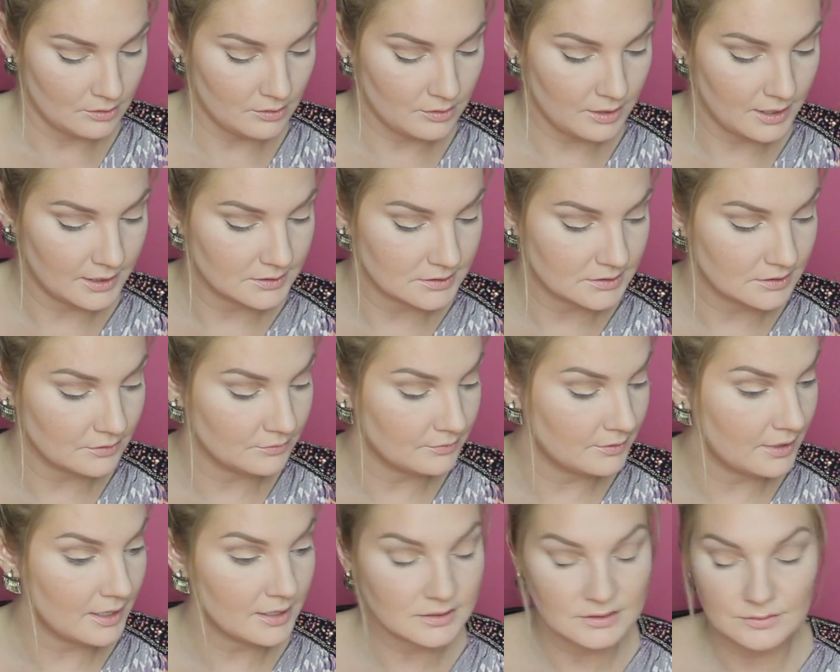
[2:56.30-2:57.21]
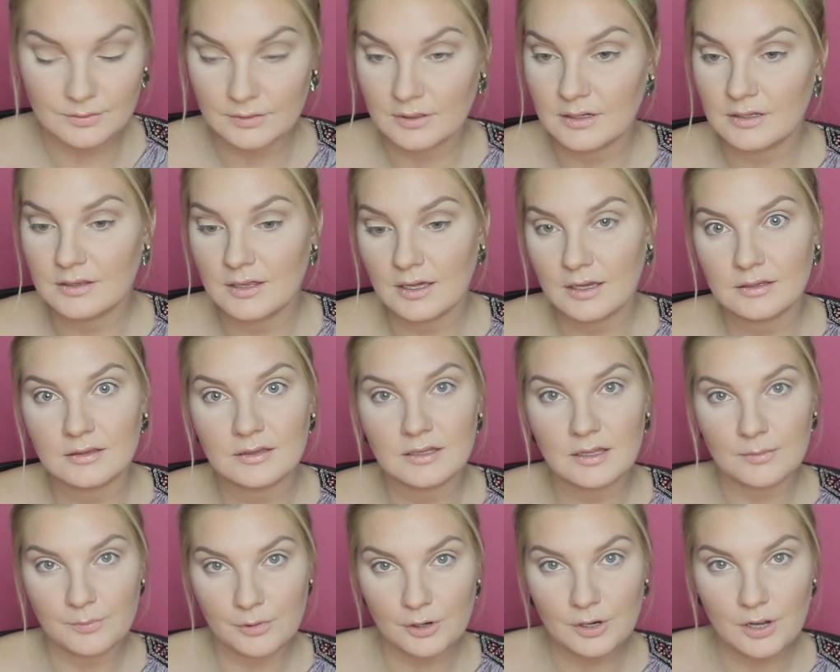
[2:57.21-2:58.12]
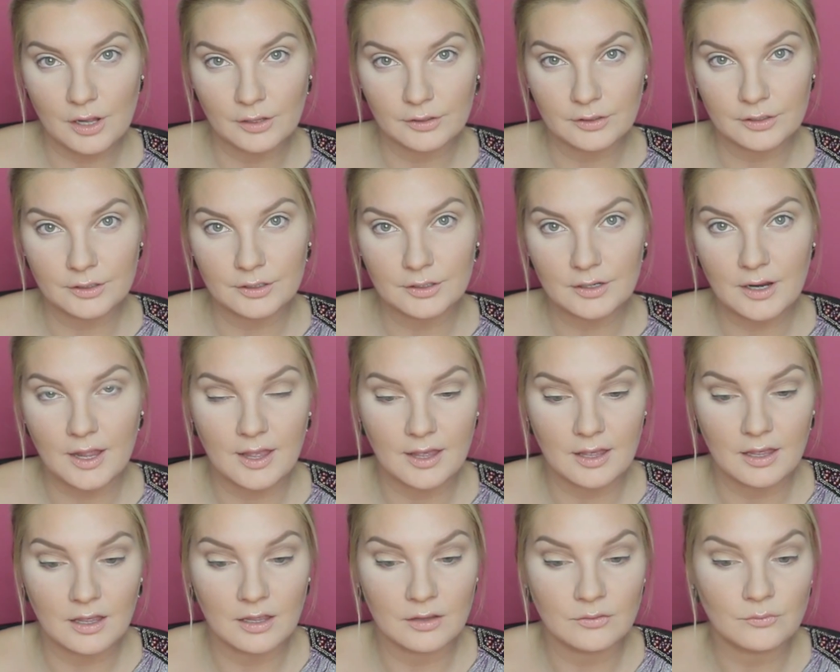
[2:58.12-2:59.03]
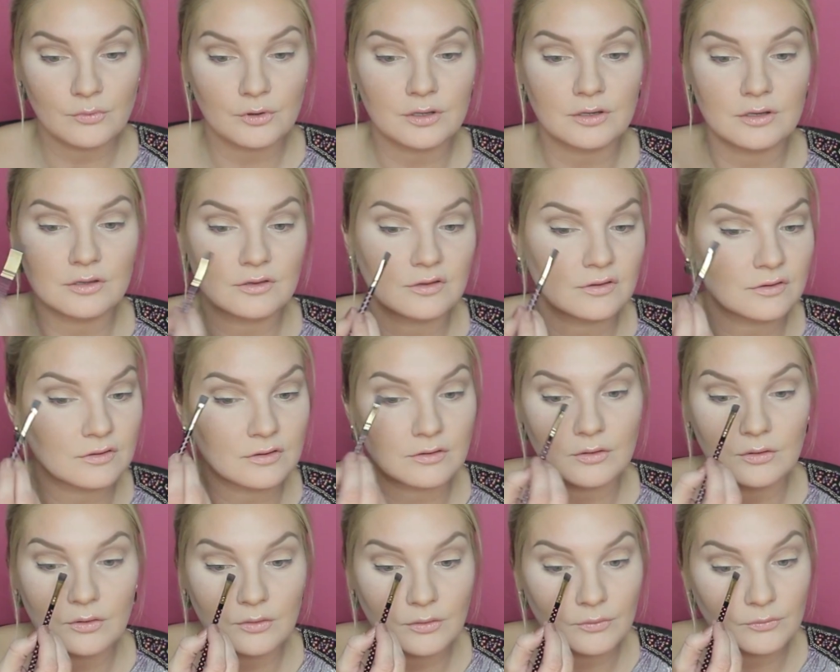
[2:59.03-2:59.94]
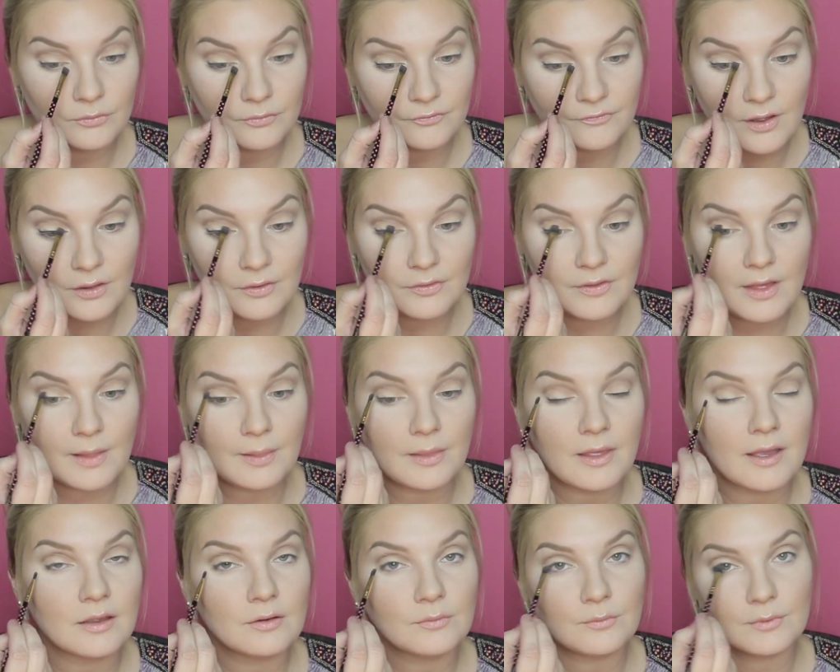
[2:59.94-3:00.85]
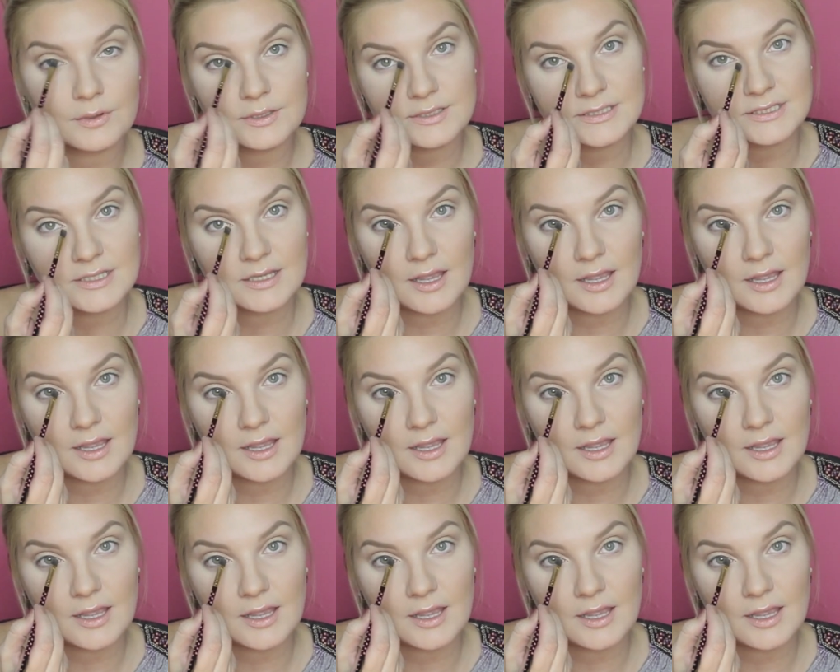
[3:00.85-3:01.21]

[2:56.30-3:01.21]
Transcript: Alright, so next we're going to take a deeper color and we're going to just follow that line once